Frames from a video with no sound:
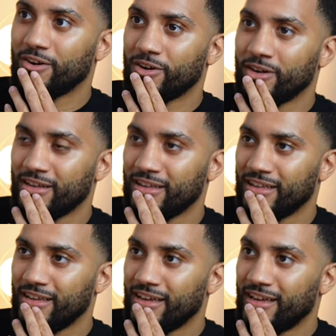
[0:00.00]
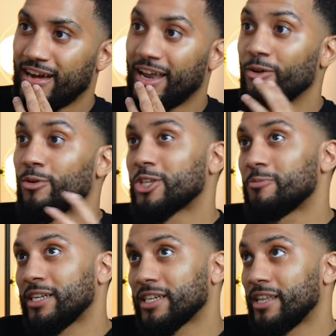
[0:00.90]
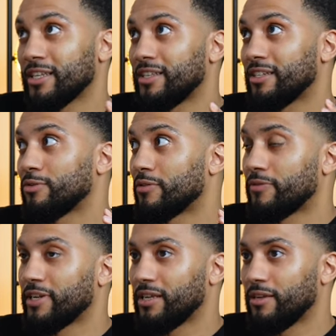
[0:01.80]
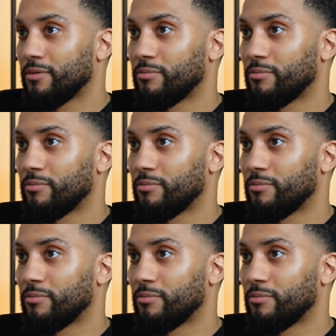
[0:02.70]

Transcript: god! Imagine like that. And then also imagine connecting that to a 3D